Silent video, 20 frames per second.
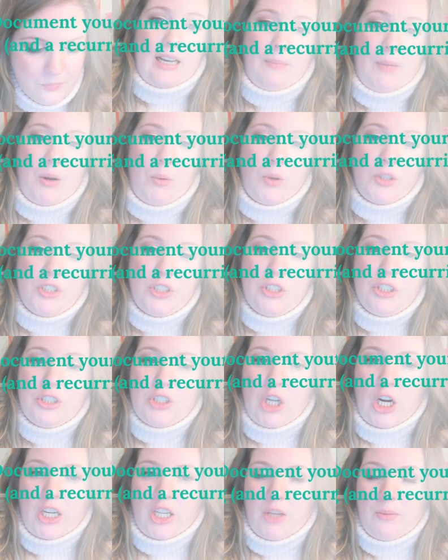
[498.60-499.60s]
I want you to
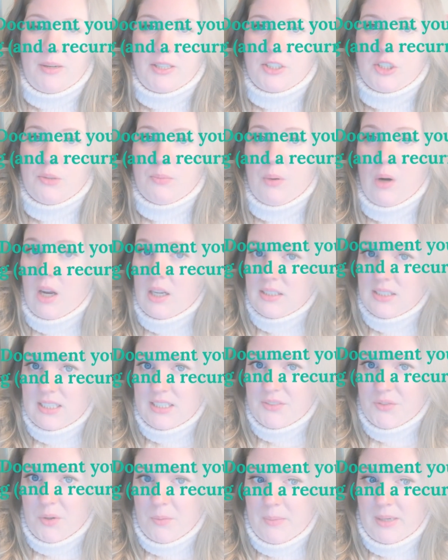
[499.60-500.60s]
document your
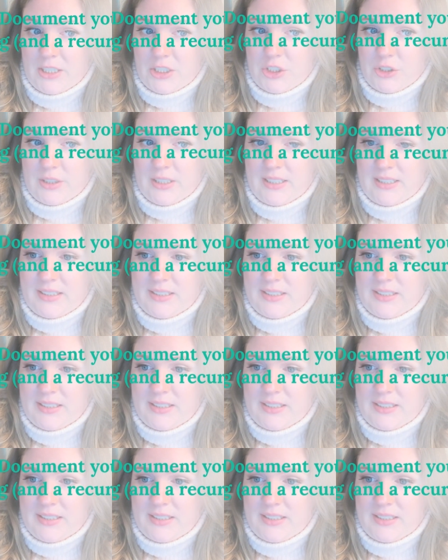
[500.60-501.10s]
process for measuring.